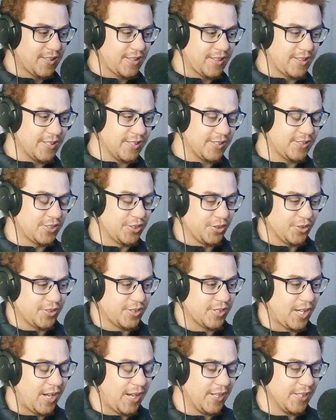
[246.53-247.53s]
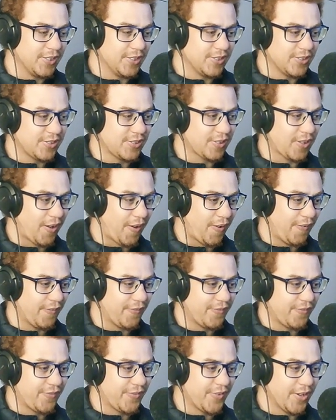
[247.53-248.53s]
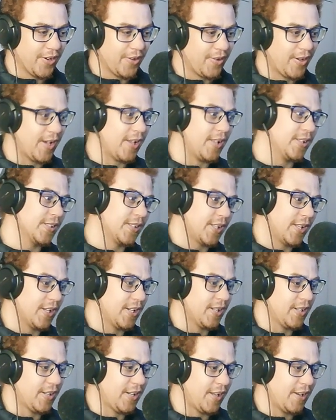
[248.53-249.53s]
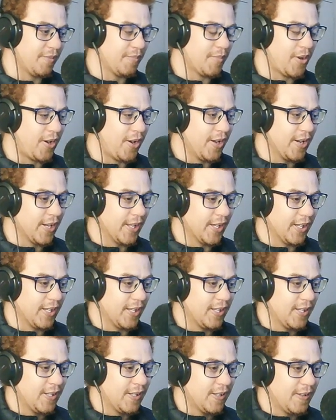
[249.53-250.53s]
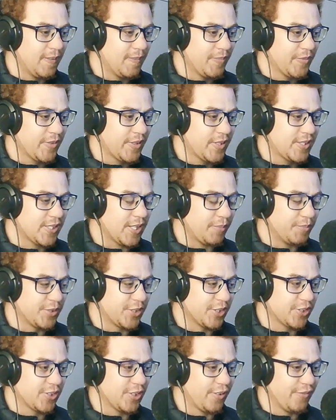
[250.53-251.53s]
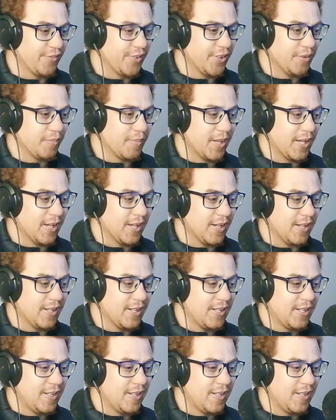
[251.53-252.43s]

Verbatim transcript: the two sides of, you know, Eldia and Marley, subjects of Ymir,